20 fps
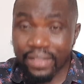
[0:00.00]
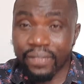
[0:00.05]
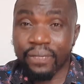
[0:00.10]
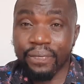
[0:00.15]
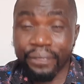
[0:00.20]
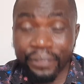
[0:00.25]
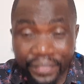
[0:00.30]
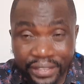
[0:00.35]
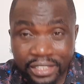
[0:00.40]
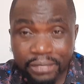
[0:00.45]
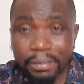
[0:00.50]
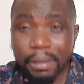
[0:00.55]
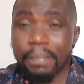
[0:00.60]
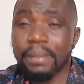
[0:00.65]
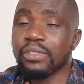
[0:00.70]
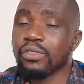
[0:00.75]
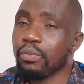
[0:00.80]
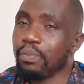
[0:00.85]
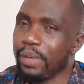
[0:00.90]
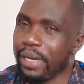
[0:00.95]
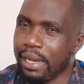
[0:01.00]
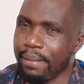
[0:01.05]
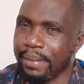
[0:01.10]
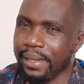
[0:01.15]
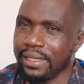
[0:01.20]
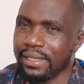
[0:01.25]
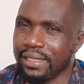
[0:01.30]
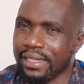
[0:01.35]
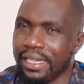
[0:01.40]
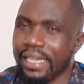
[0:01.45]
These members of
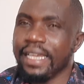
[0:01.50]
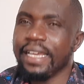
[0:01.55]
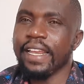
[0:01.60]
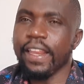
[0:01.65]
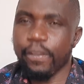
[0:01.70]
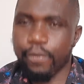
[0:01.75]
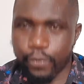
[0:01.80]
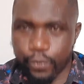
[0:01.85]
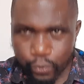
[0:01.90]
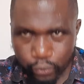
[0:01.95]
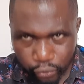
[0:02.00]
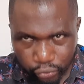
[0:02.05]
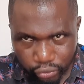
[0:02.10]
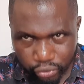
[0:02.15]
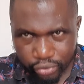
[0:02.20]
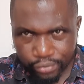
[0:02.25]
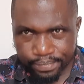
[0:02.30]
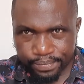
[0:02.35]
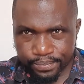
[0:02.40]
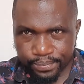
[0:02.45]
parliament refused.